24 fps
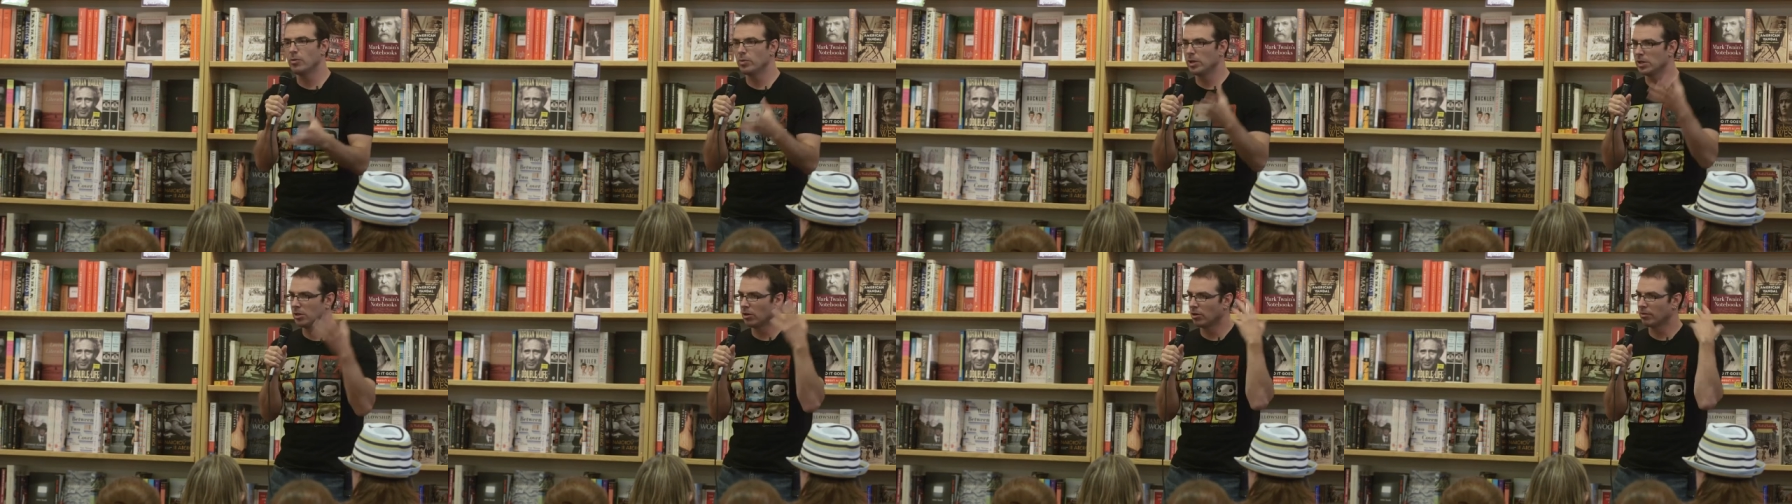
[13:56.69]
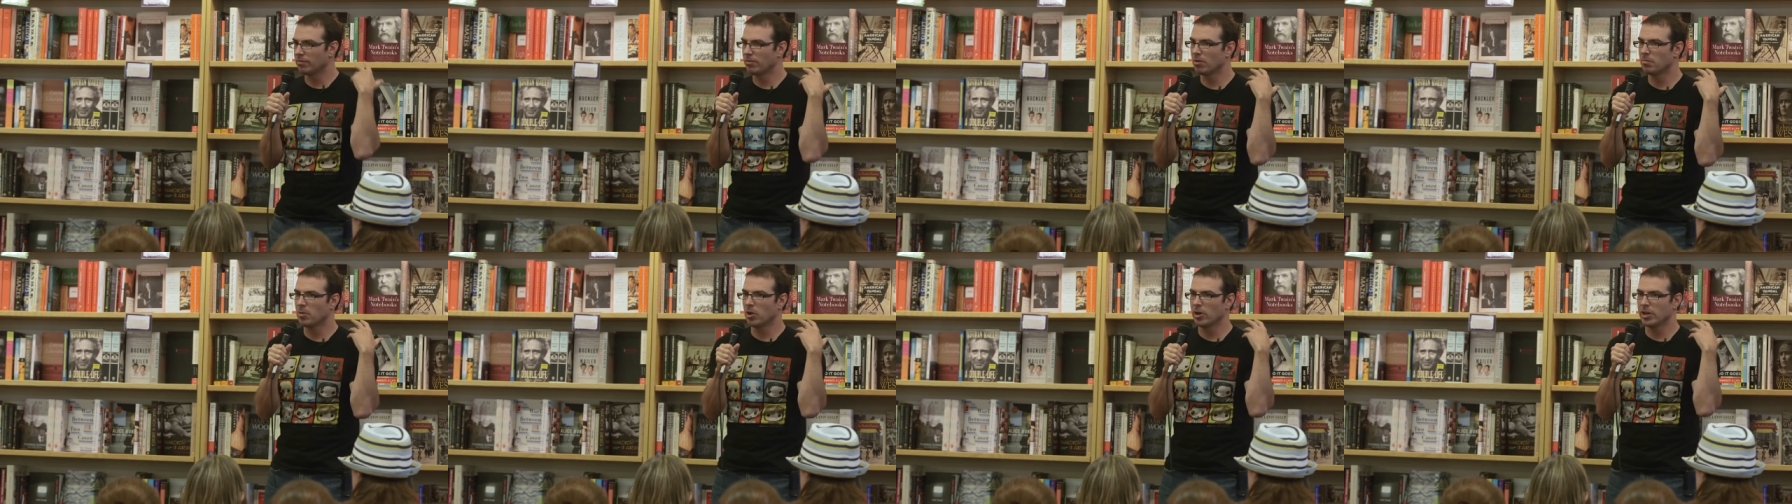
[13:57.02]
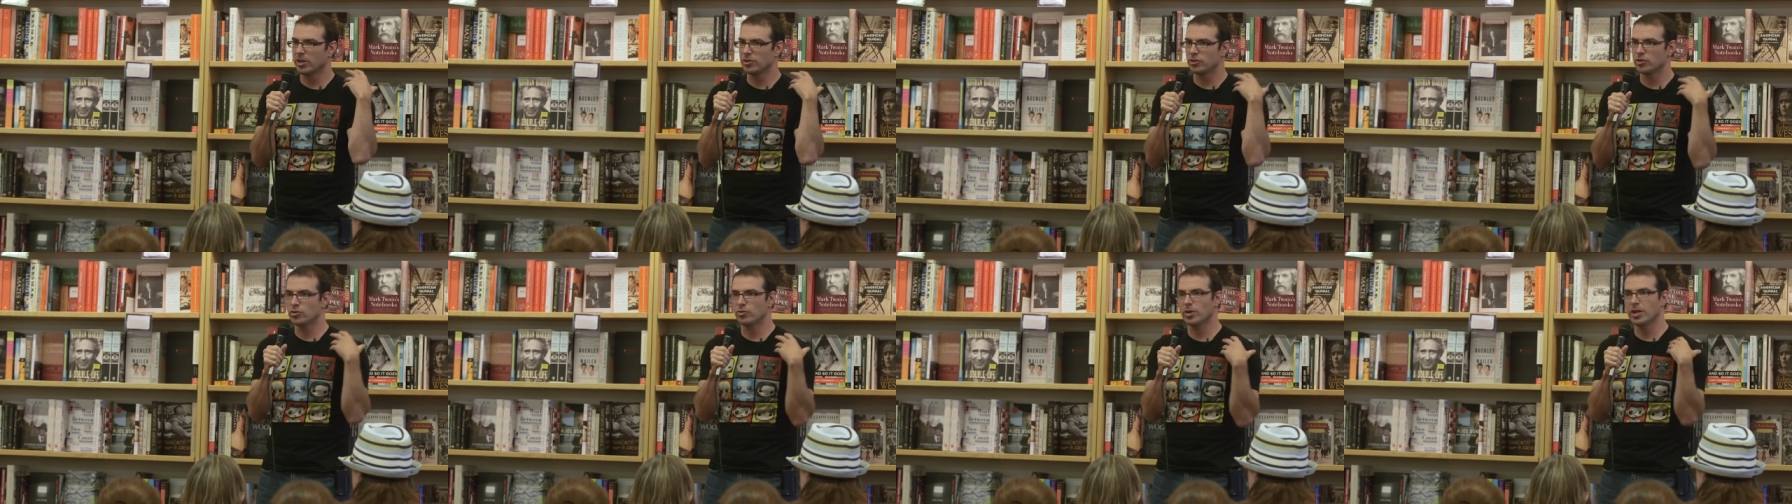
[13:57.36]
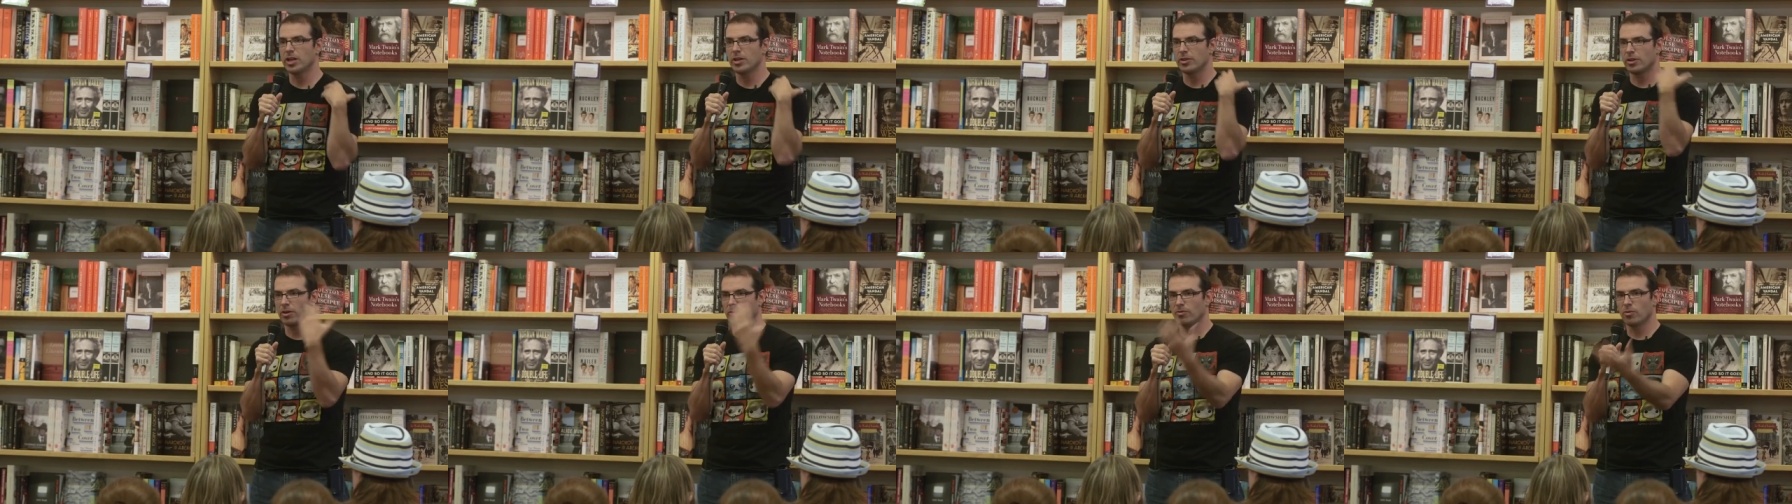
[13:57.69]
We learn from our history
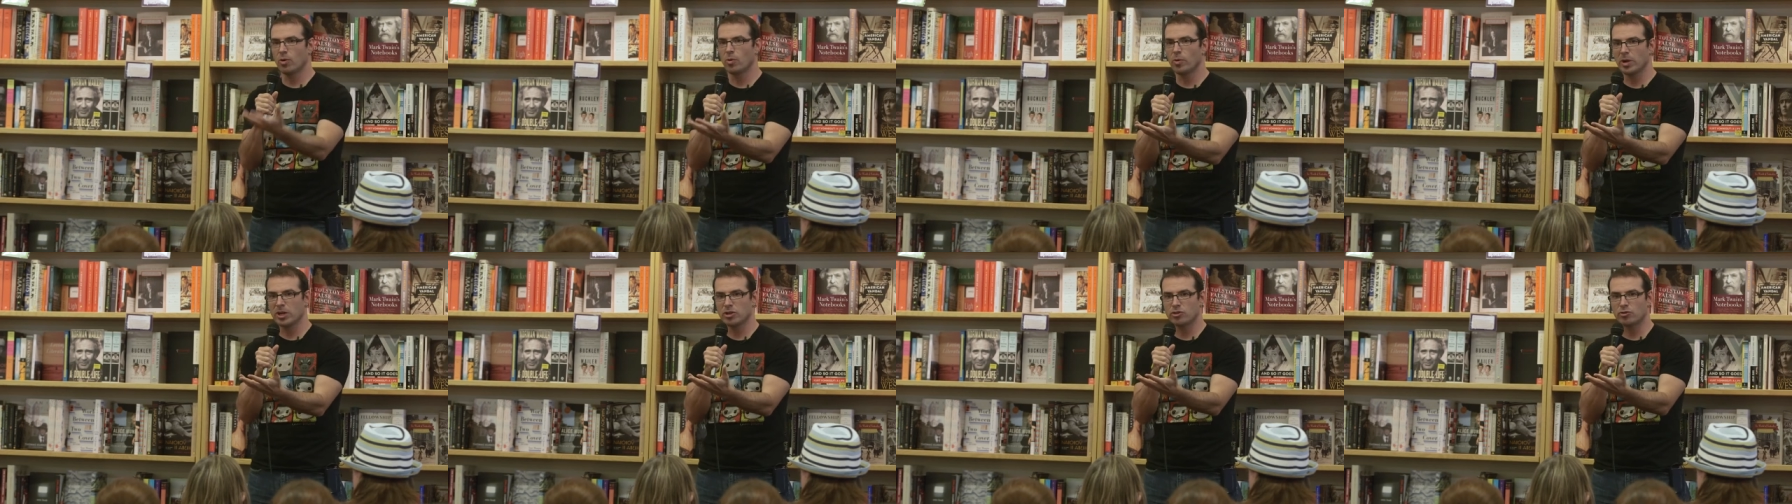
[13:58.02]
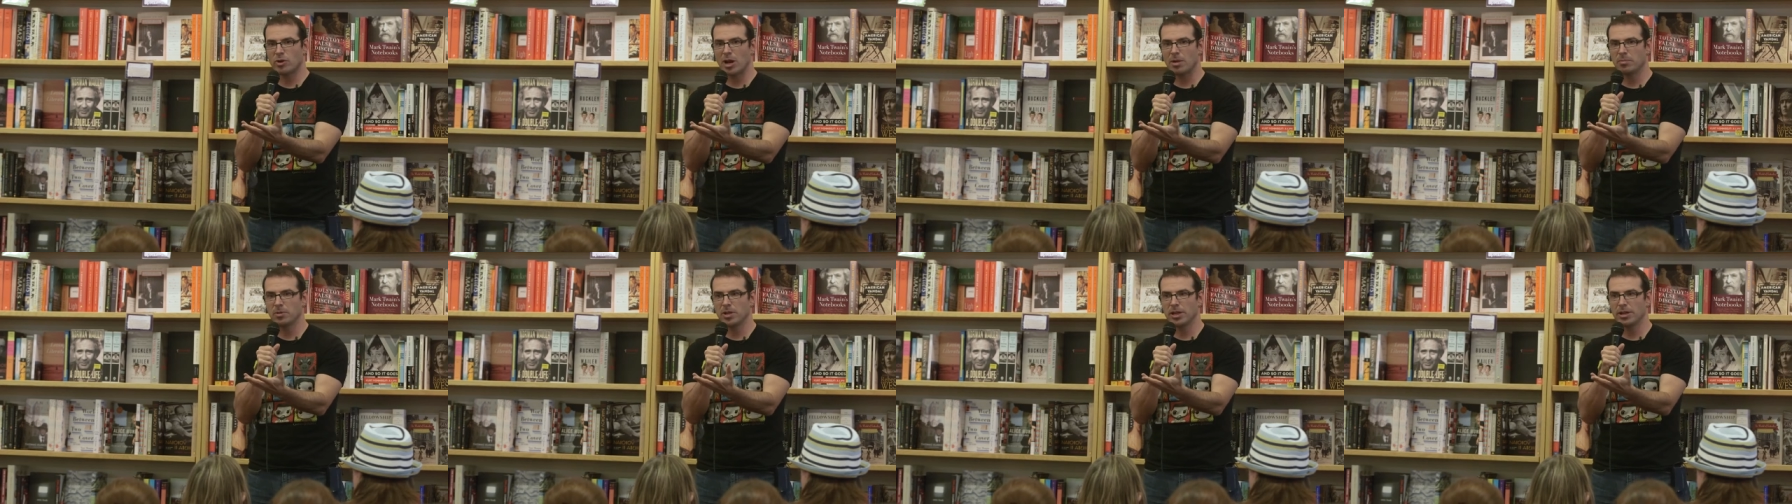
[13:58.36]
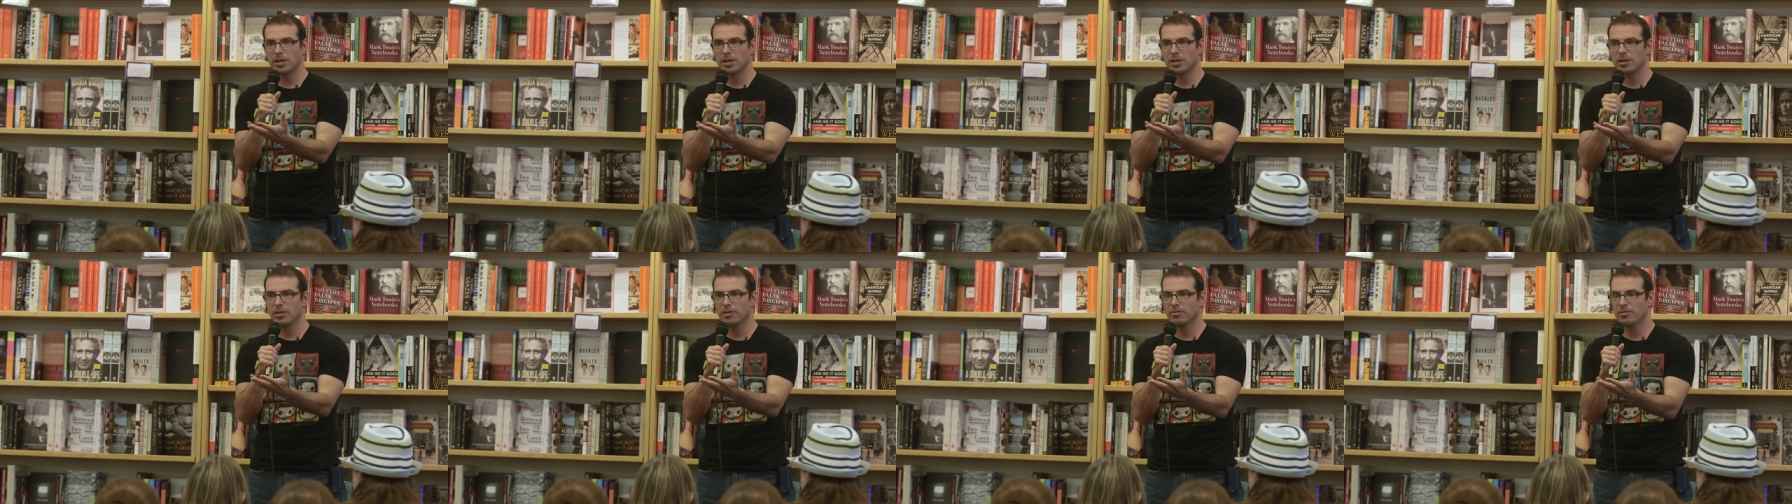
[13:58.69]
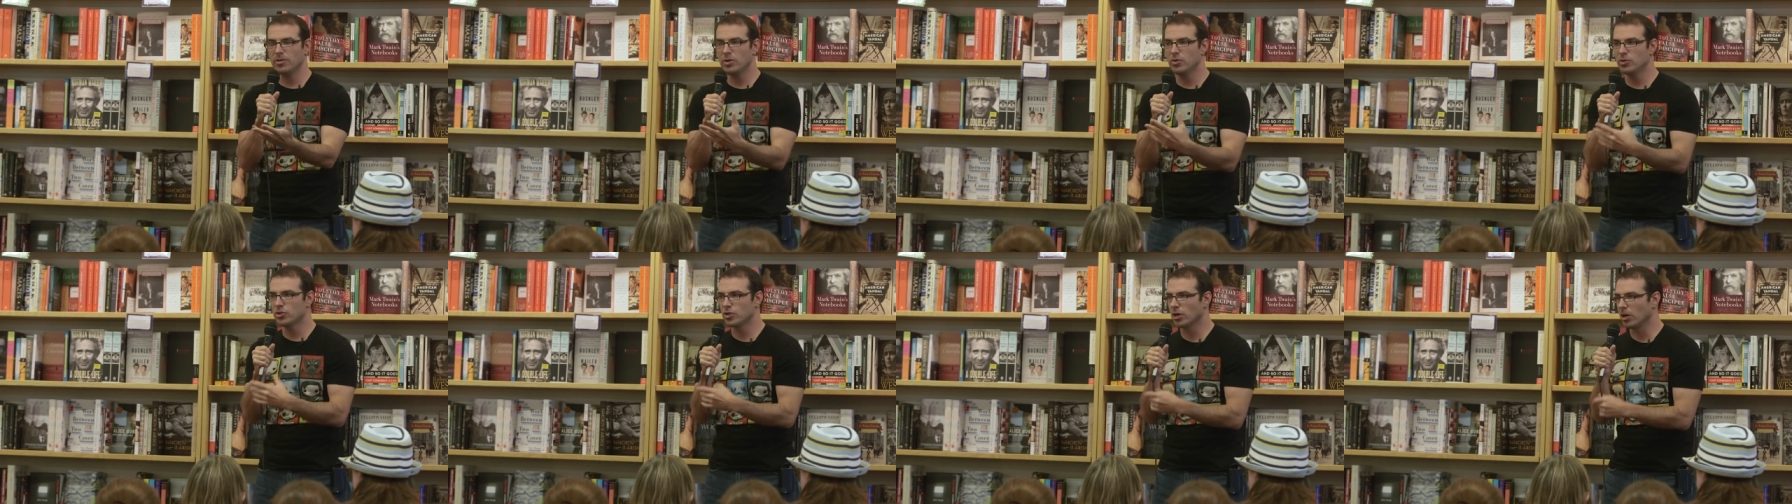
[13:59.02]
and therefore we extrapolate into the
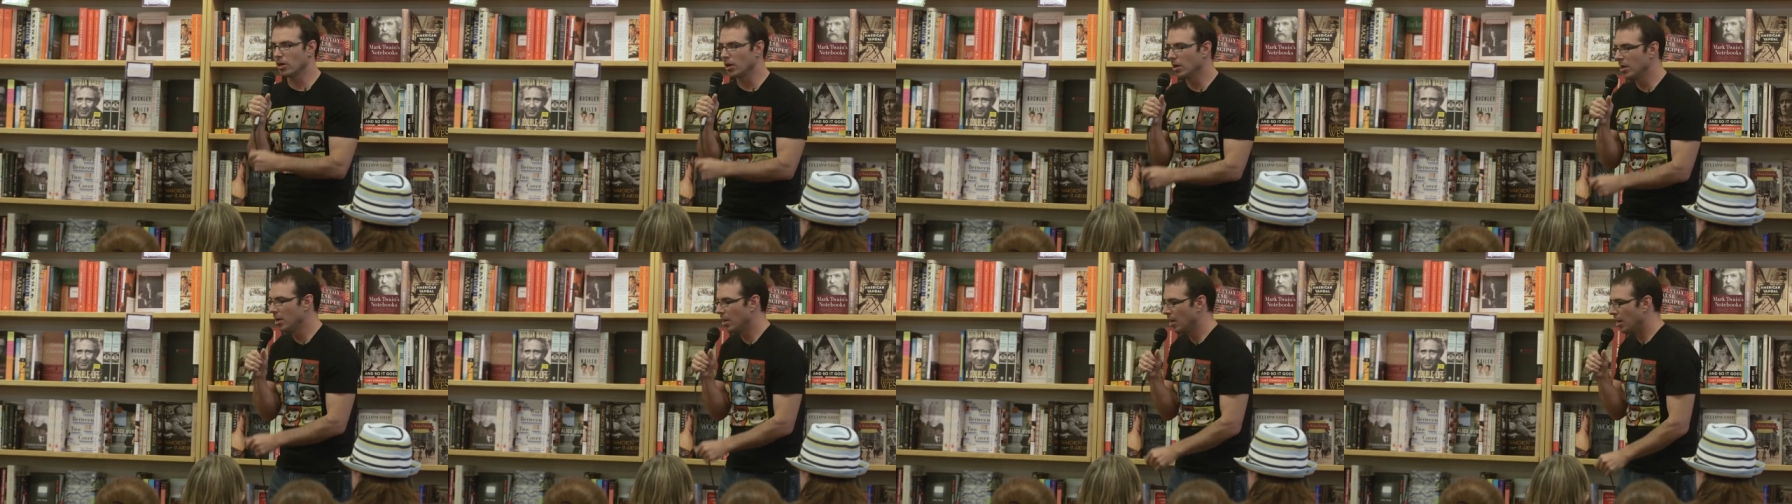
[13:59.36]
future.